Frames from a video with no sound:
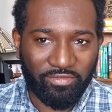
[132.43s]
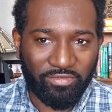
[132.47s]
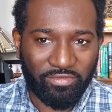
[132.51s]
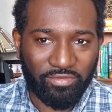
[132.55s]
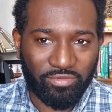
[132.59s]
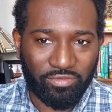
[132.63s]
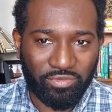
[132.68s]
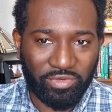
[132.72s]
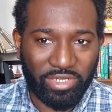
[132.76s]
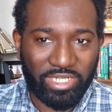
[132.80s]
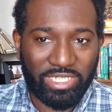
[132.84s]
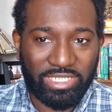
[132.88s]

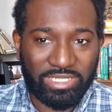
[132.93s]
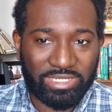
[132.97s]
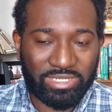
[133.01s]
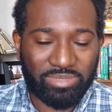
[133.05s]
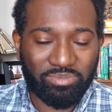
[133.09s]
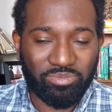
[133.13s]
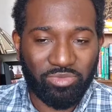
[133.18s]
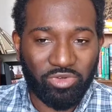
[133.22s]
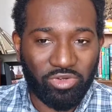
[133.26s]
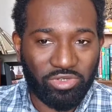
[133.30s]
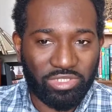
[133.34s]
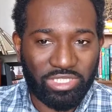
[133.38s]
raised
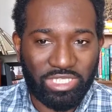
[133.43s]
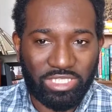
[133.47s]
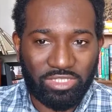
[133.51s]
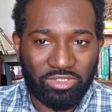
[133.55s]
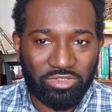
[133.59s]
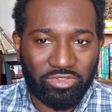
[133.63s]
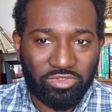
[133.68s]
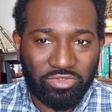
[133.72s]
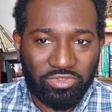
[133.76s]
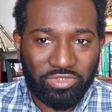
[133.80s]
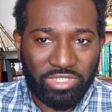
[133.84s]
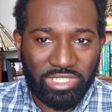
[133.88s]
more than
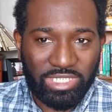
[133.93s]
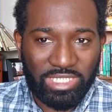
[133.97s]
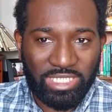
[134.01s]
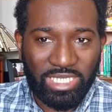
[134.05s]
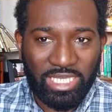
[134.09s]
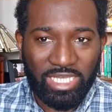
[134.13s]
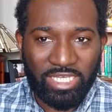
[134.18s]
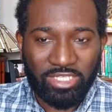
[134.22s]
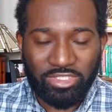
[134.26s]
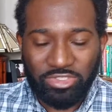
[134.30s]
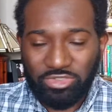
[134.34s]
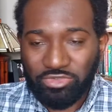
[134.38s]
3
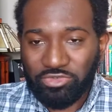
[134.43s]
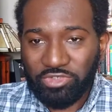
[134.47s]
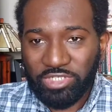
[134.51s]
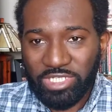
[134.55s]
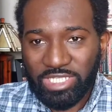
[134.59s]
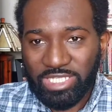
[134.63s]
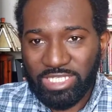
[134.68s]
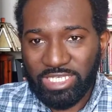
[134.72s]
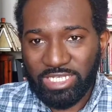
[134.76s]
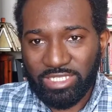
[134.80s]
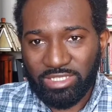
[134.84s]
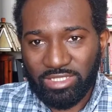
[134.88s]

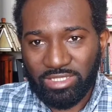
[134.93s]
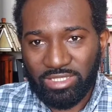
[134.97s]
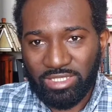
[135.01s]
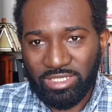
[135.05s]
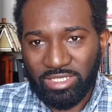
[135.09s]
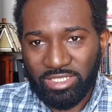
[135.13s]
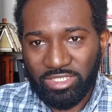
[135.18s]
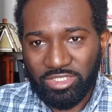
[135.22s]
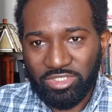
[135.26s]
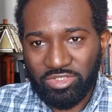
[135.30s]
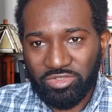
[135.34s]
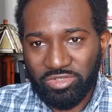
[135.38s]
trillion
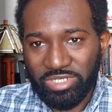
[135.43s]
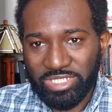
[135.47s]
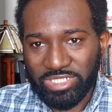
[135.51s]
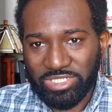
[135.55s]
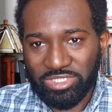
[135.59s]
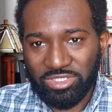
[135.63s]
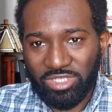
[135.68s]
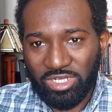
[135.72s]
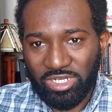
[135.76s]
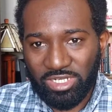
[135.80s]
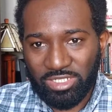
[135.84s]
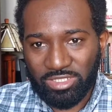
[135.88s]
US
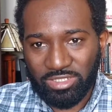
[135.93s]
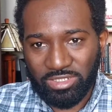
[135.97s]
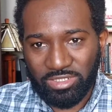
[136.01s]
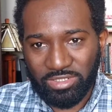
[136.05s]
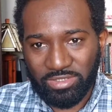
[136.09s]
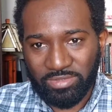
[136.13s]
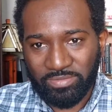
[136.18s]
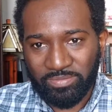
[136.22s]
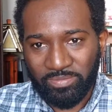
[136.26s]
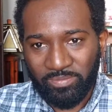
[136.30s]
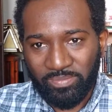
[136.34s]
dollar